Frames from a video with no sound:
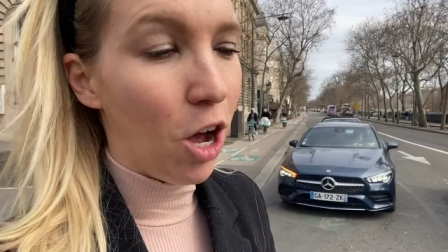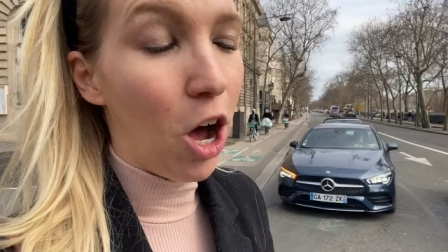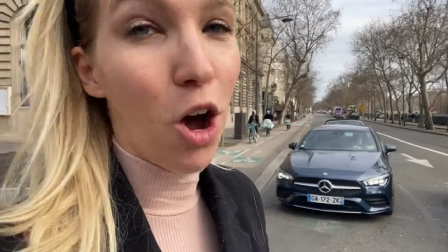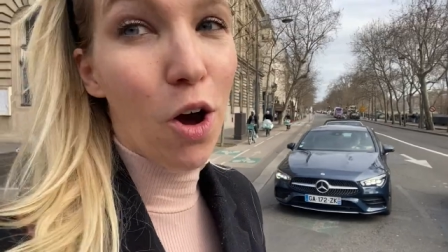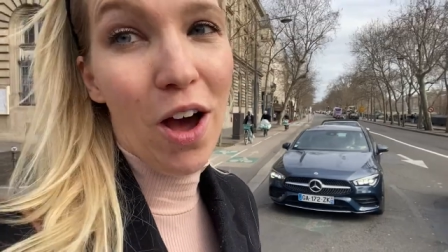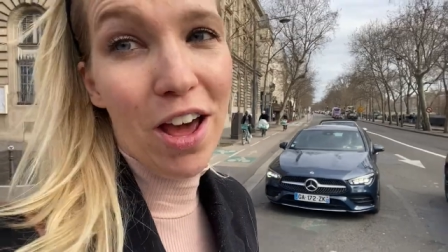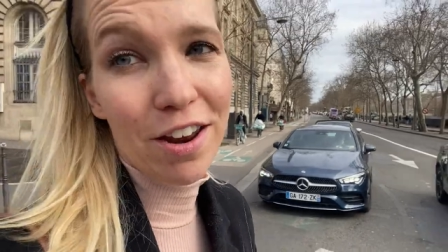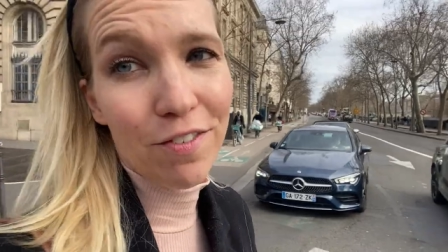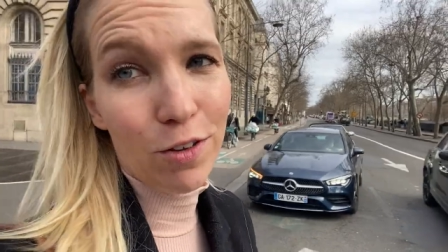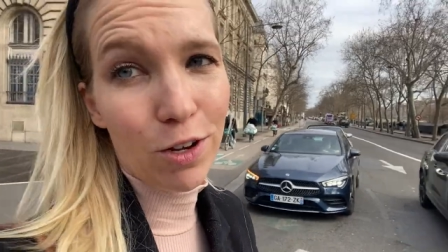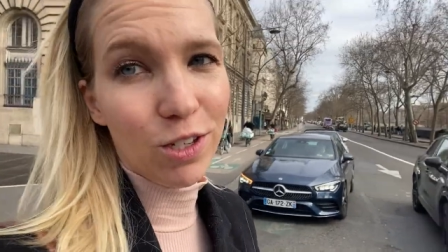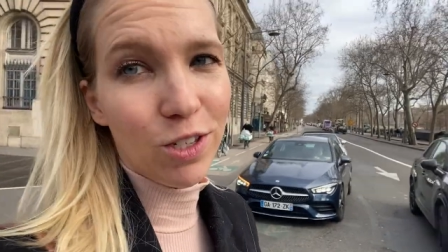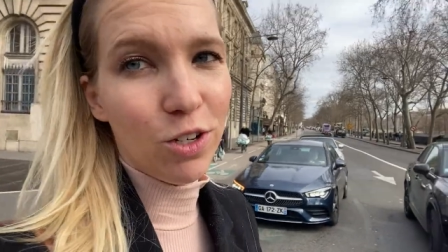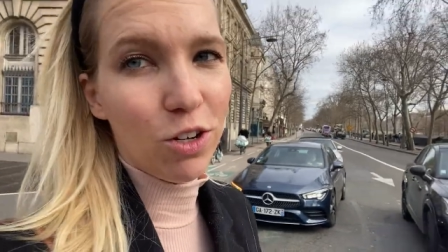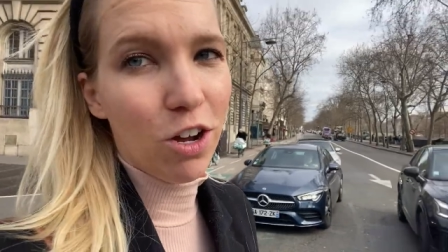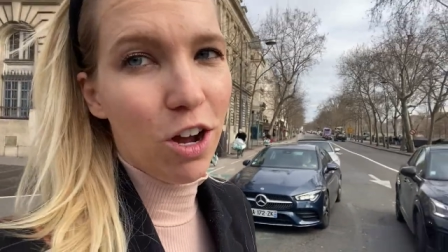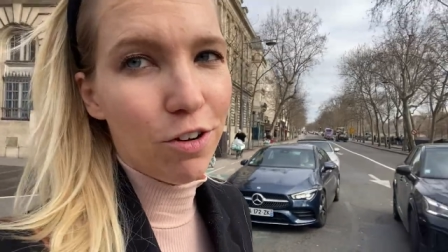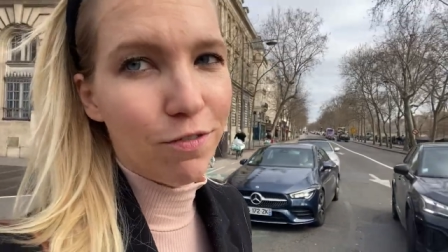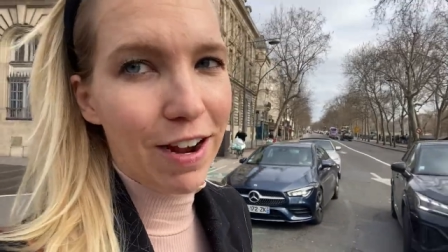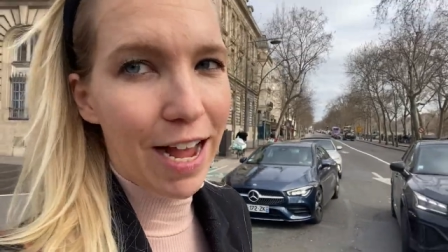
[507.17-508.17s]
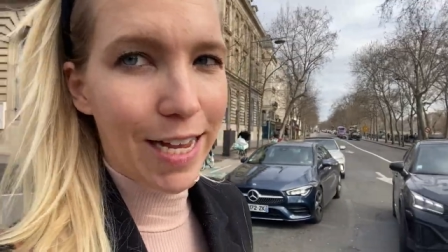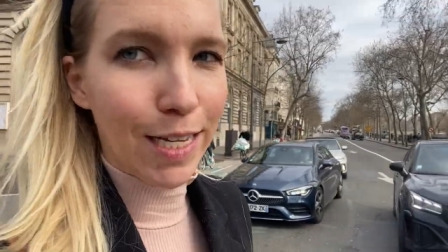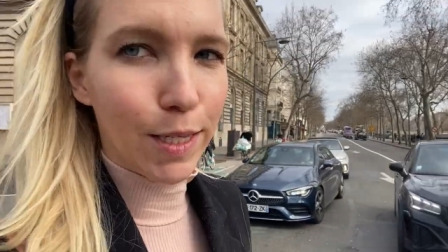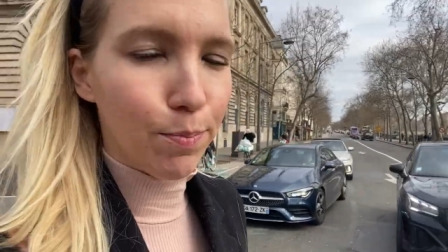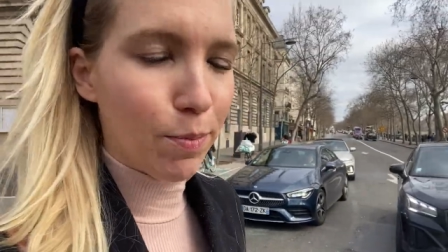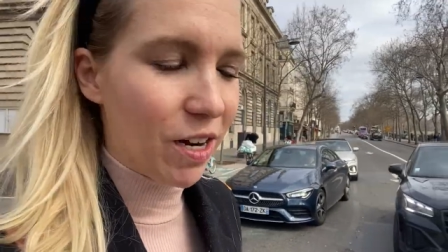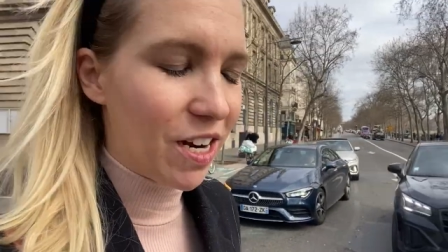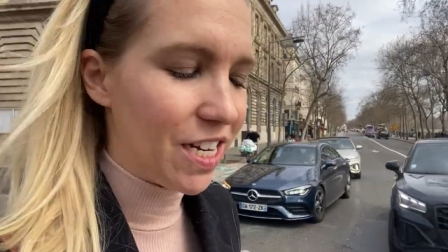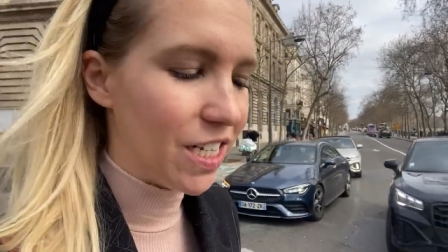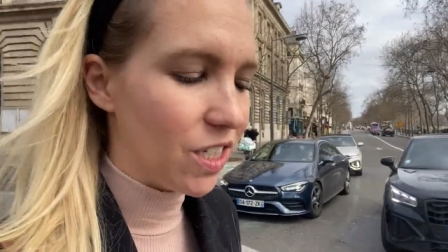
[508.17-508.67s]
Oh, and I've also got
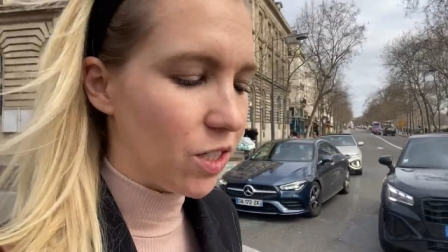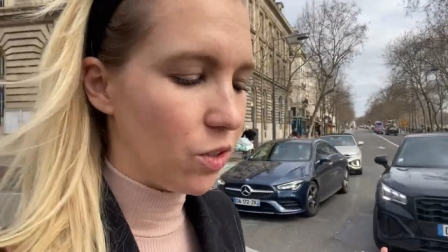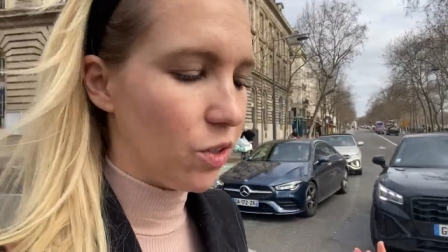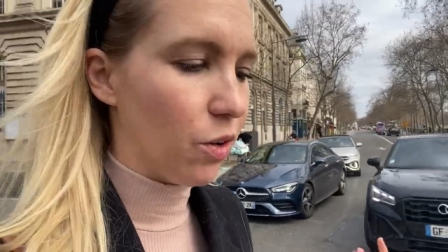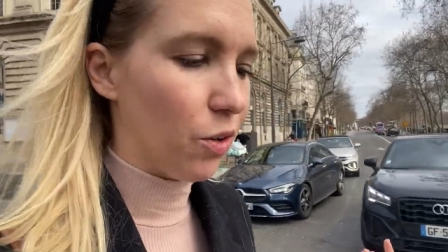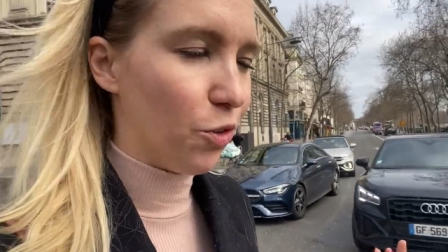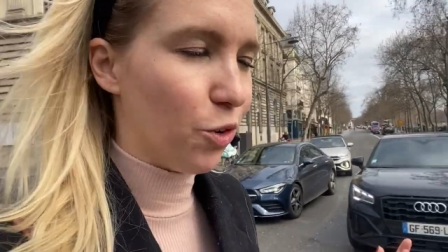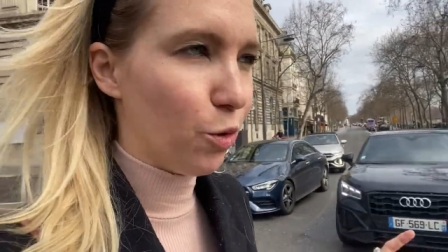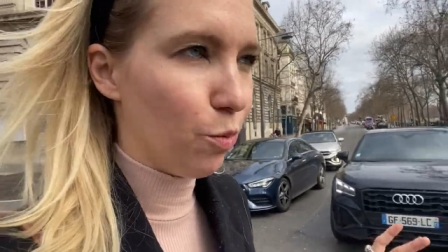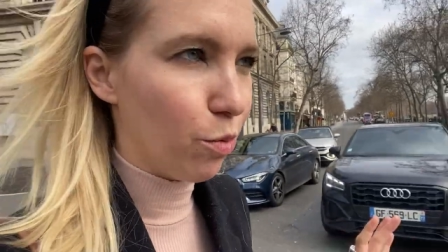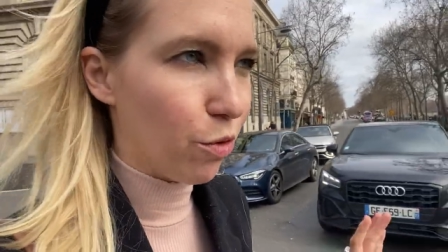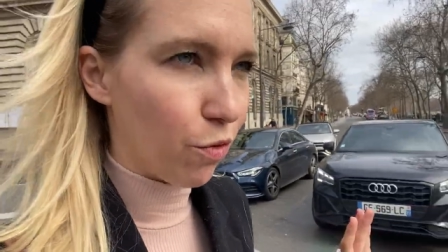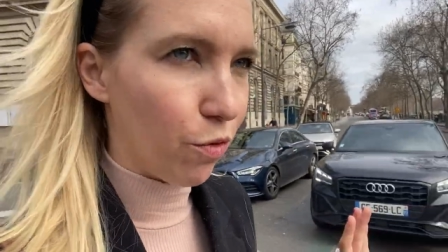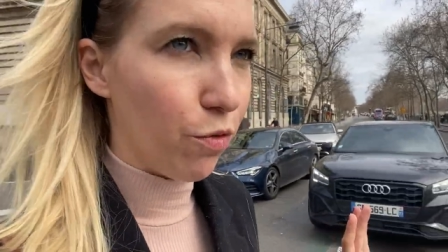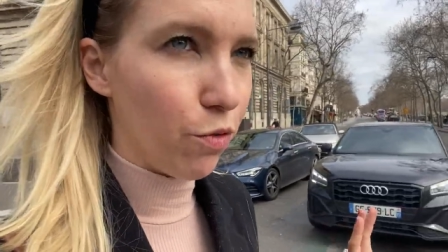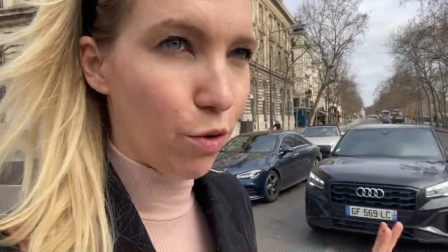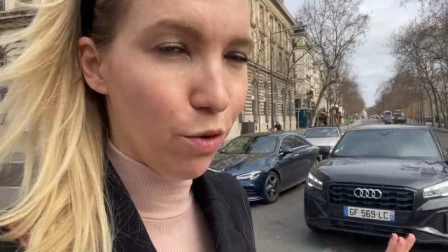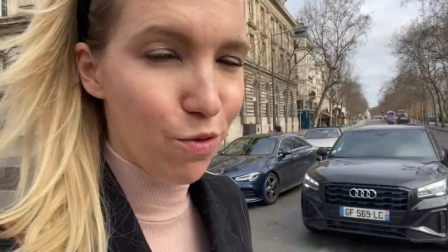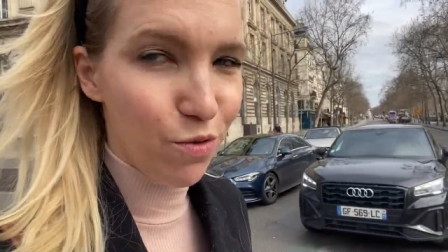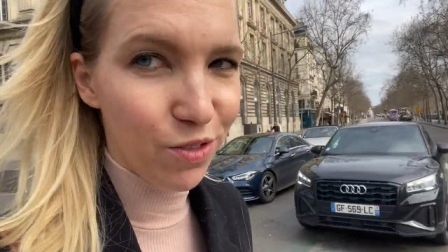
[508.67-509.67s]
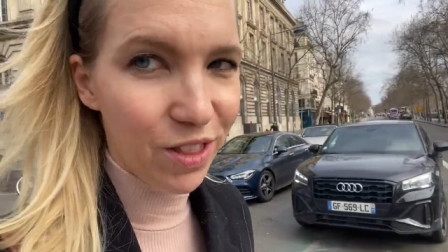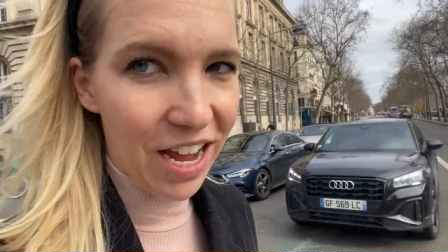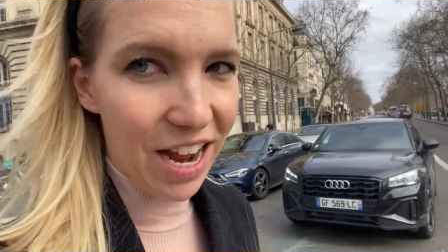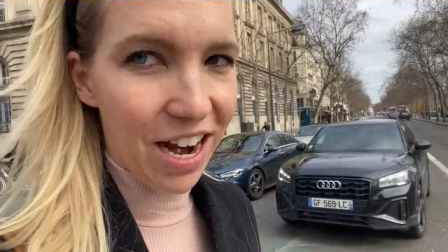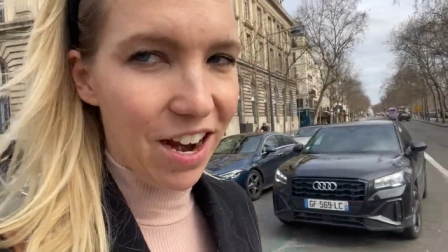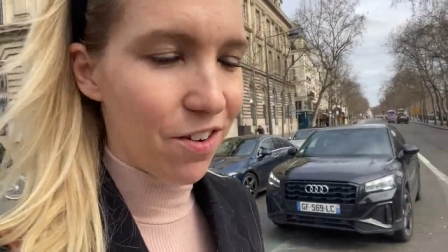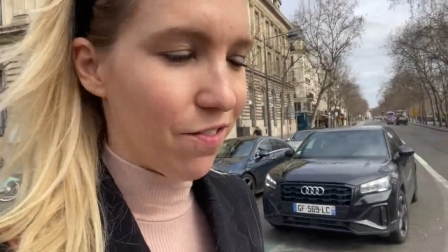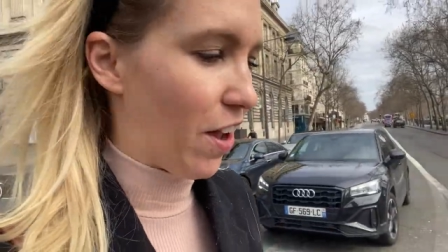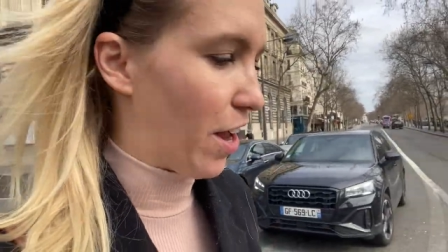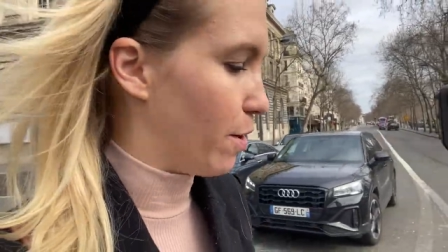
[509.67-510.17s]
raspberries, so a little bit of fruit in
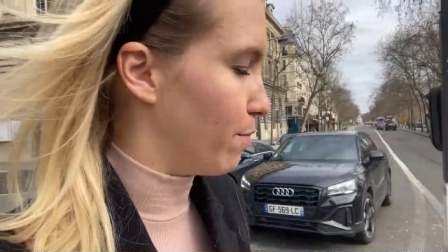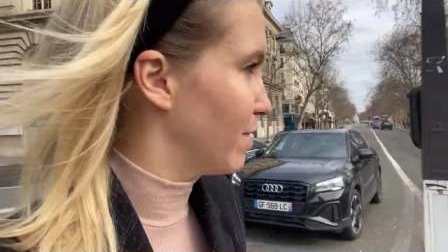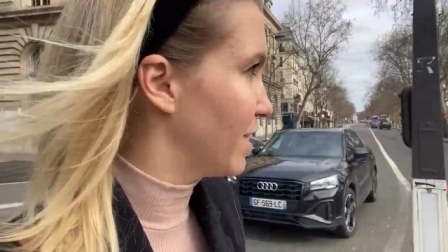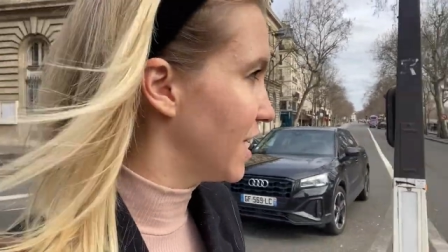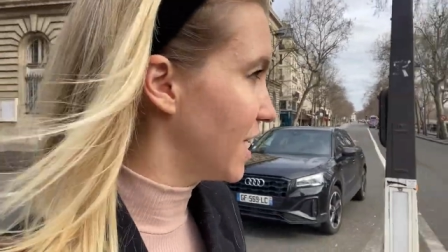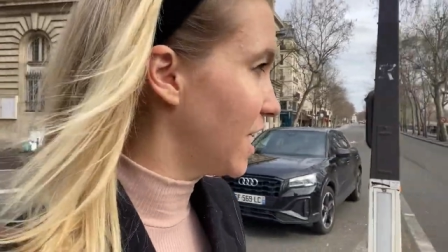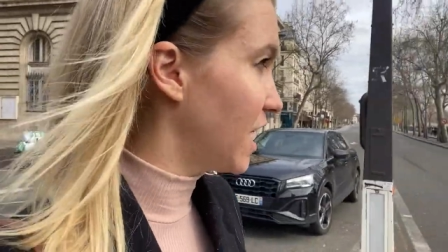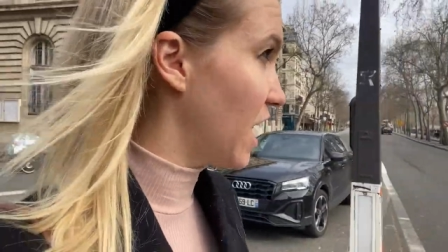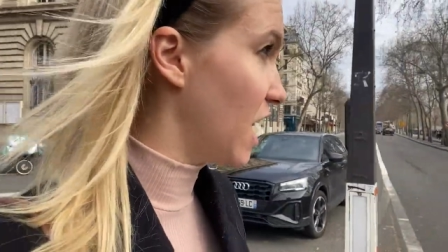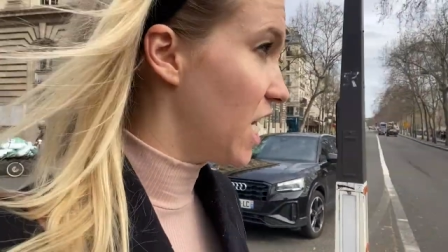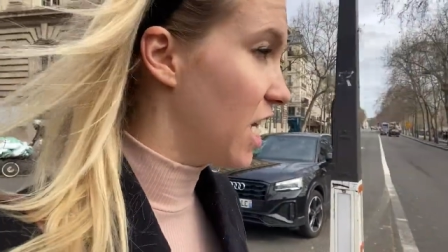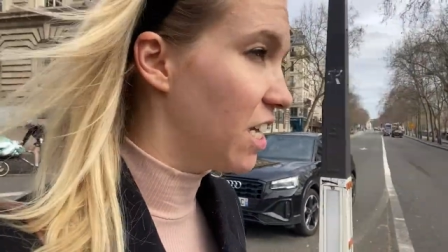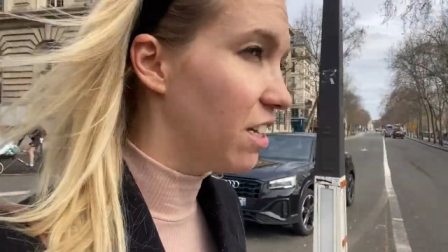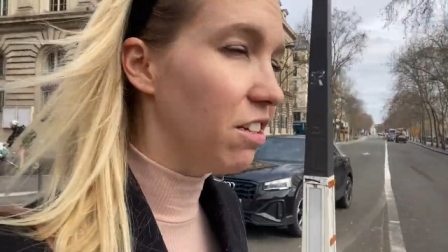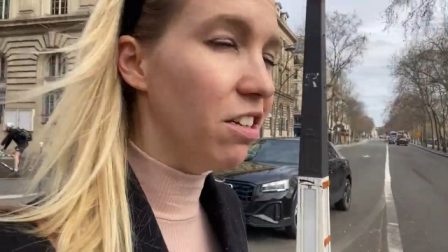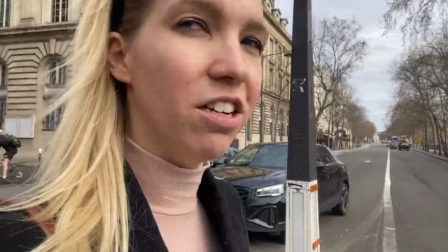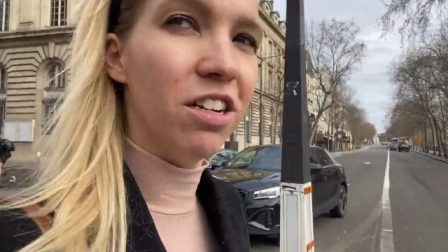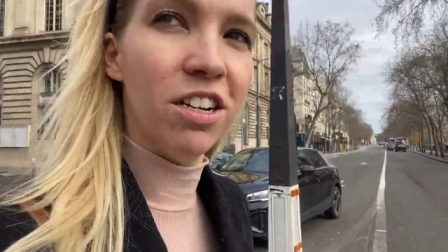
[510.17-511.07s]
there, vitamin C.